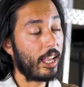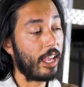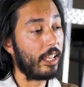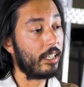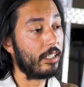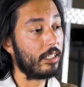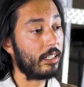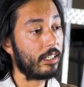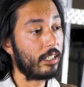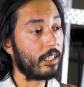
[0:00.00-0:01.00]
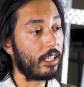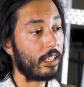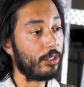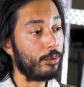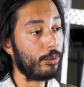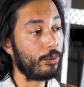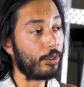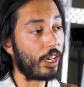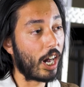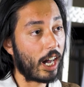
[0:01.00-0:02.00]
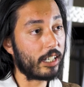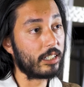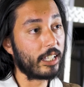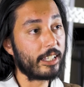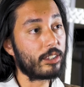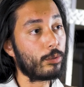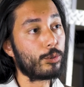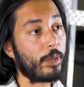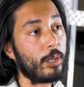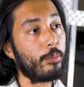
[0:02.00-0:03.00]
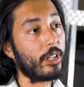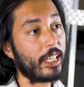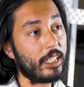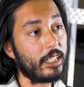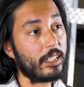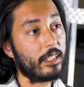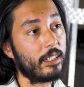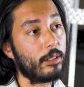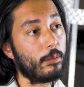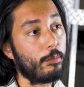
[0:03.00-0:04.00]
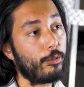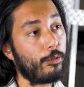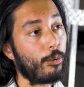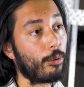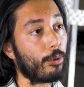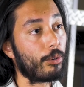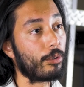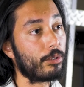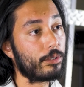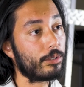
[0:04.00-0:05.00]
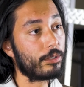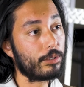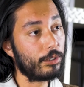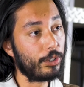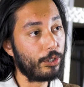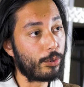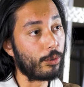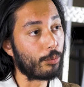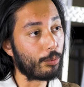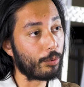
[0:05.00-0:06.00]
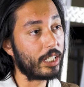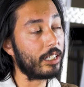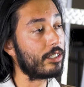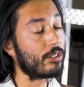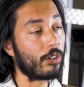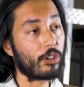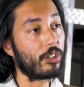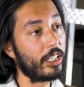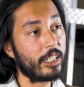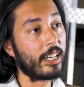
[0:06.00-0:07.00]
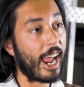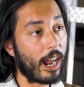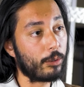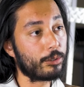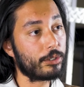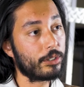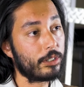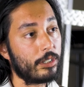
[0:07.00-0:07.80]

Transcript: And you you gotta let those people in before you can really start cleaning house.